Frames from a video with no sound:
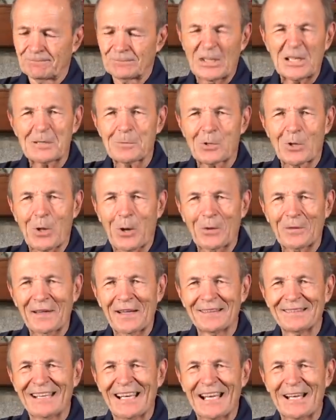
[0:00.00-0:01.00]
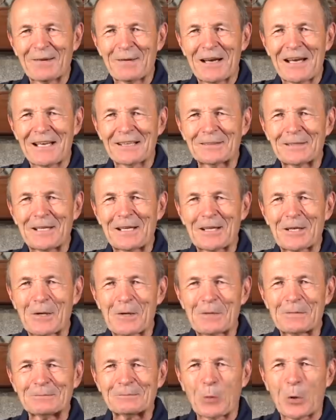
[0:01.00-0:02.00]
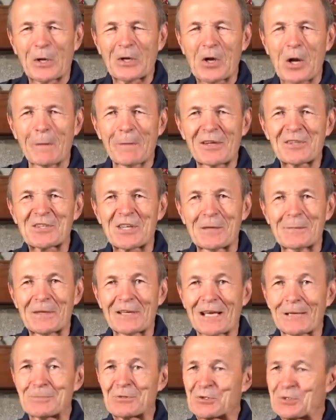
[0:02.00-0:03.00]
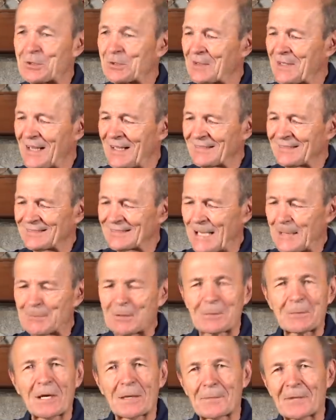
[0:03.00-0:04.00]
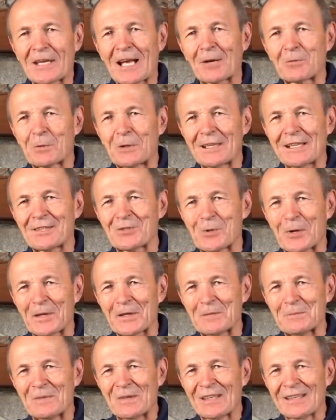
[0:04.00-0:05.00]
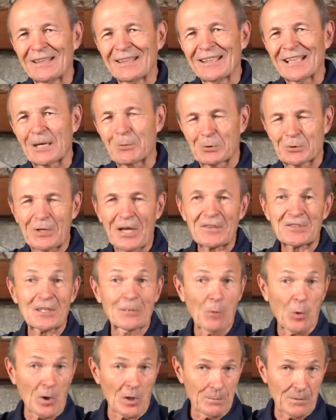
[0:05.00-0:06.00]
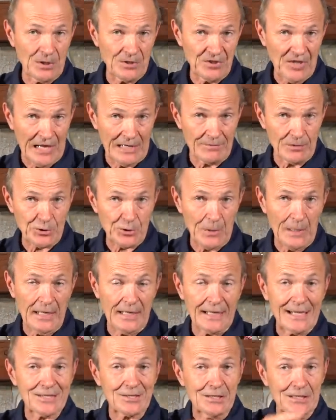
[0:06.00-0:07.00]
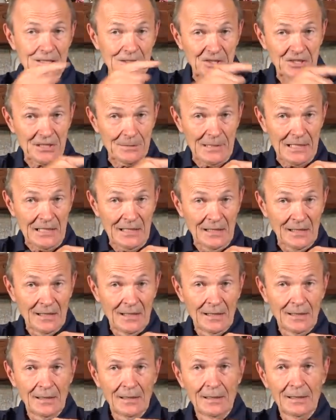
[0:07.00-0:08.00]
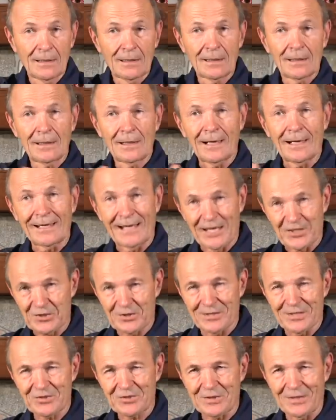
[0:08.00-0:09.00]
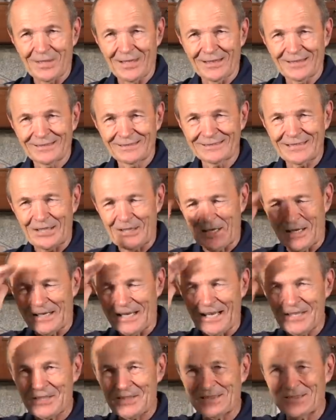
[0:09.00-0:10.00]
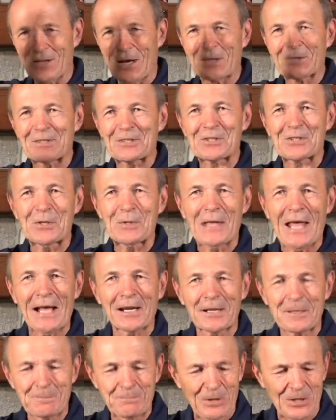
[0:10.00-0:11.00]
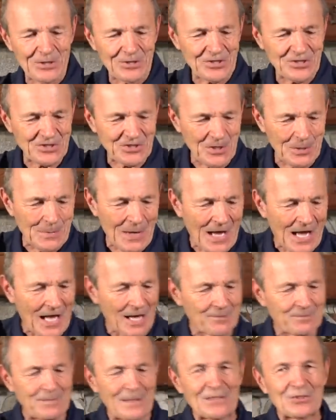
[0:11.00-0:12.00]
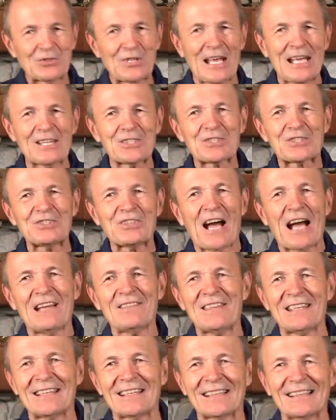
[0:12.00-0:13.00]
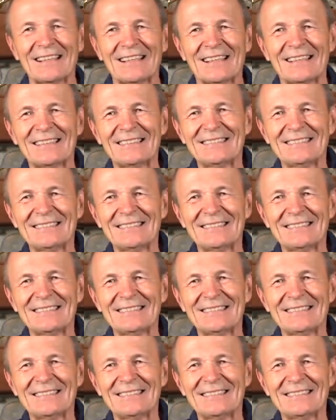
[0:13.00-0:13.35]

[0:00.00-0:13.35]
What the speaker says: Think about all that. Anyway, there you go. More comments coming, I'm sure that. Keep them coming. I really enjoy them. And we'll talk some more about diver training as it used to be and as it is today. Take care, guys. Talk to you soon. Alec Peirce, Scuba, Vintage Diving.